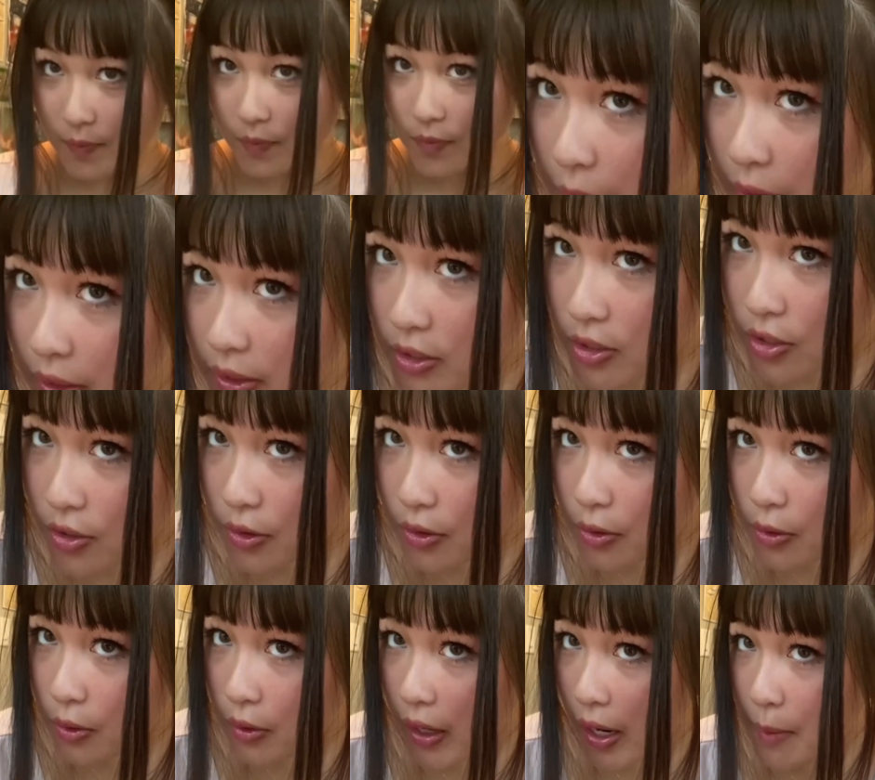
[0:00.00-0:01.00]
I want
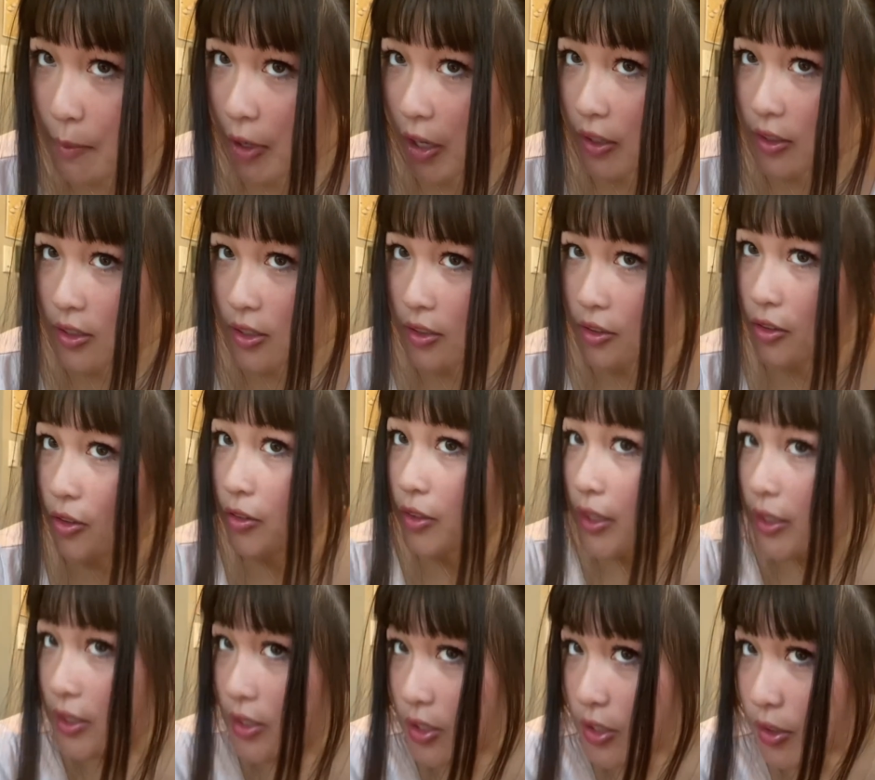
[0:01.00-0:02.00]
to, I'm also
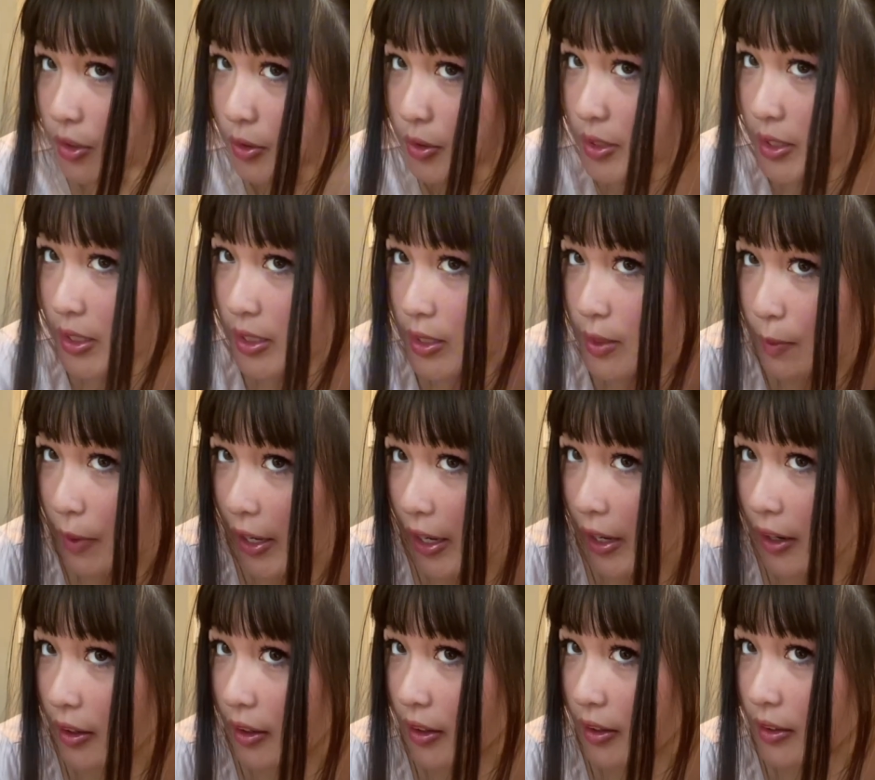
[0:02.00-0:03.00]
going to, since my
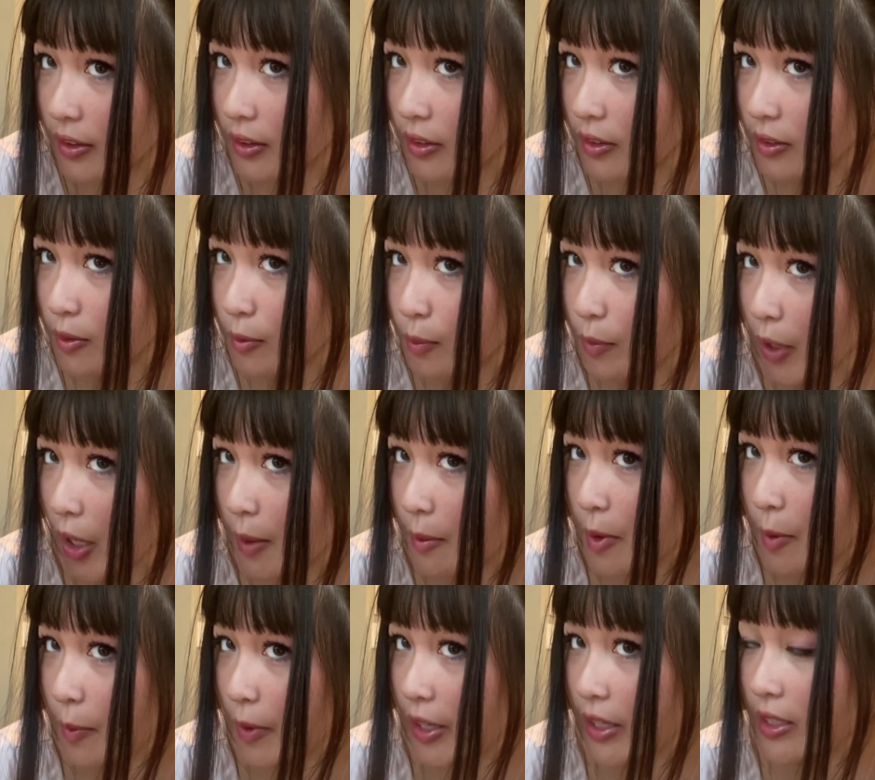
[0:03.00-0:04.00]
hair bobby
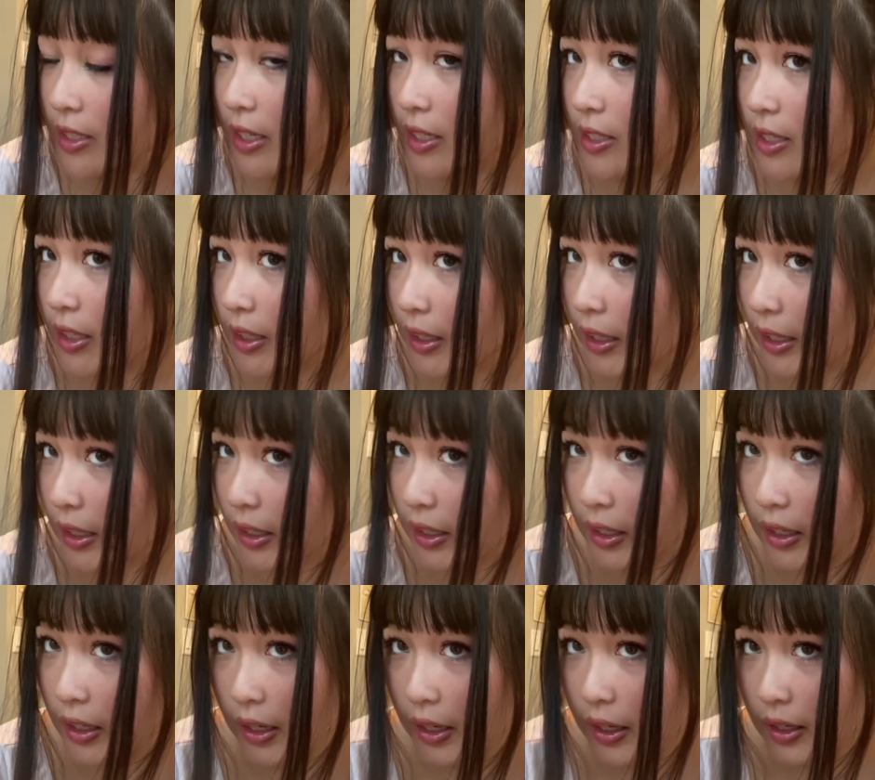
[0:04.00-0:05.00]
pin doesn't like
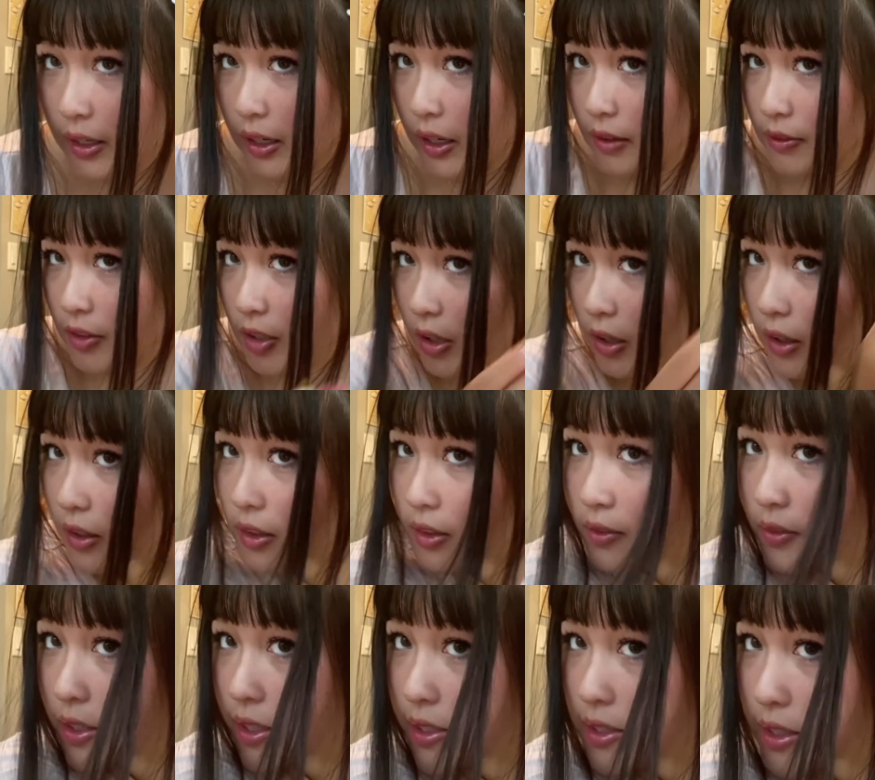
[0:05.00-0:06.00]
cover all of
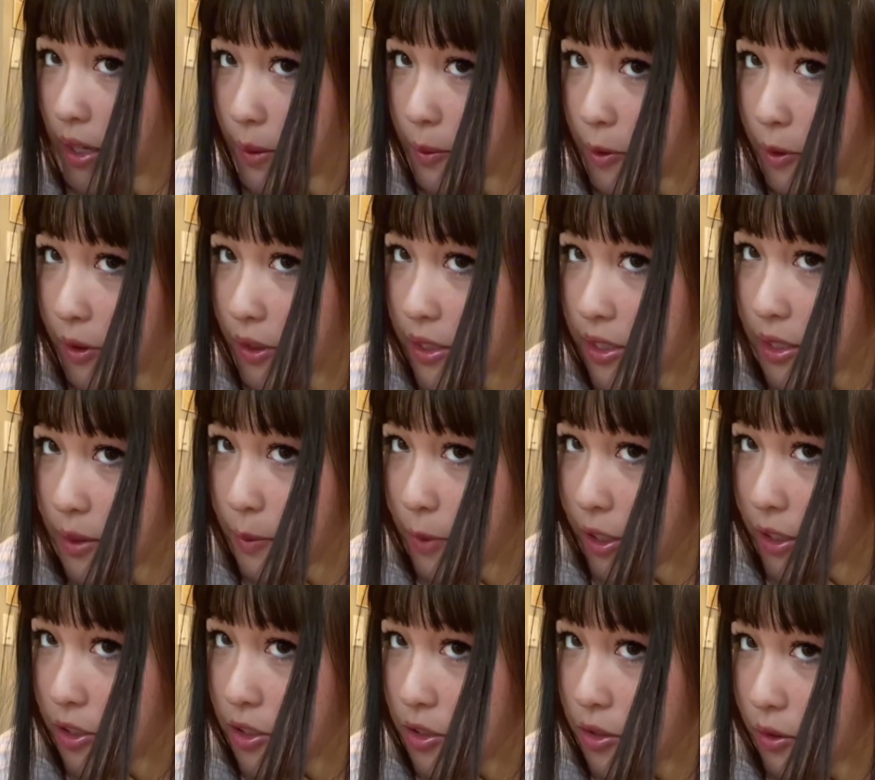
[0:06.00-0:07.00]
this, I'm going to
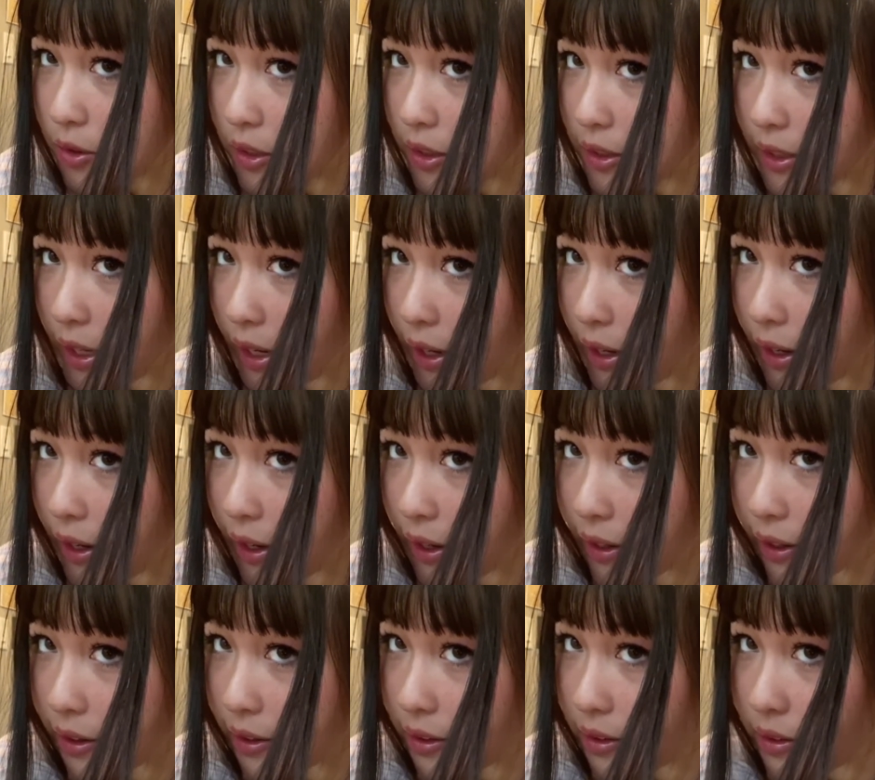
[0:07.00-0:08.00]
make sure that
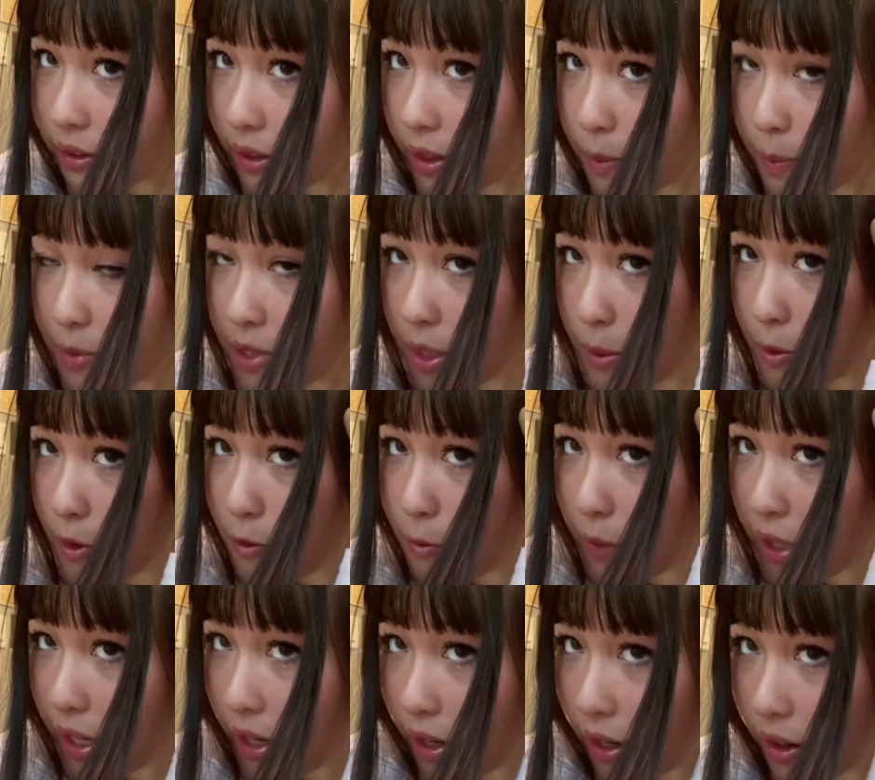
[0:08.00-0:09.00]
I clip some of my
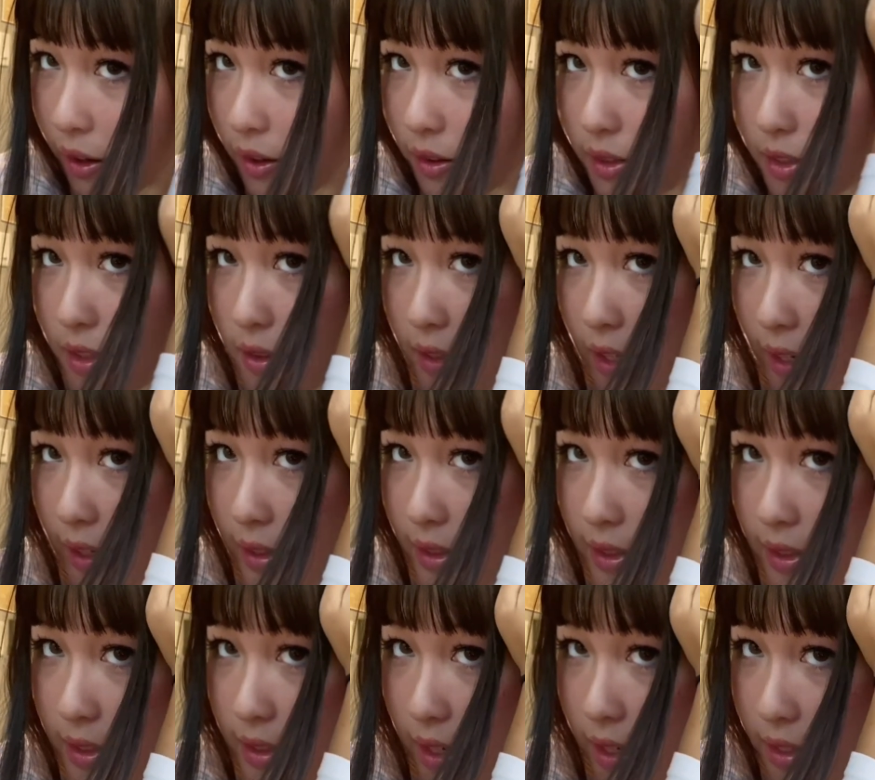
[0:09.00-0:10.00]
hair so that it
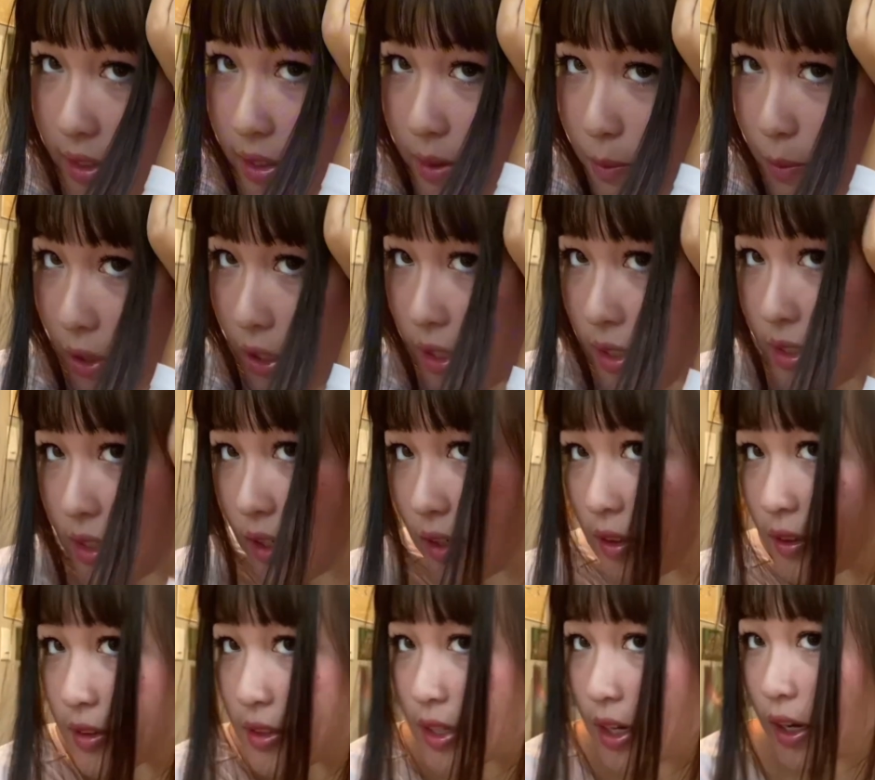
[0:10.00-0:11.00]
stays in place
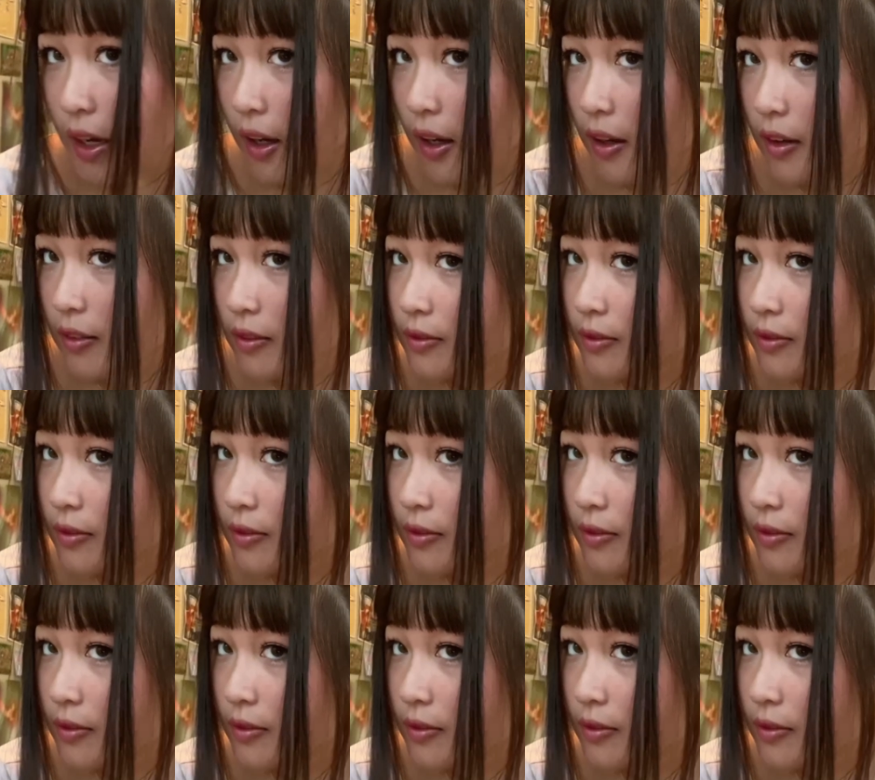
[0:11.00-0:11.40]
all day.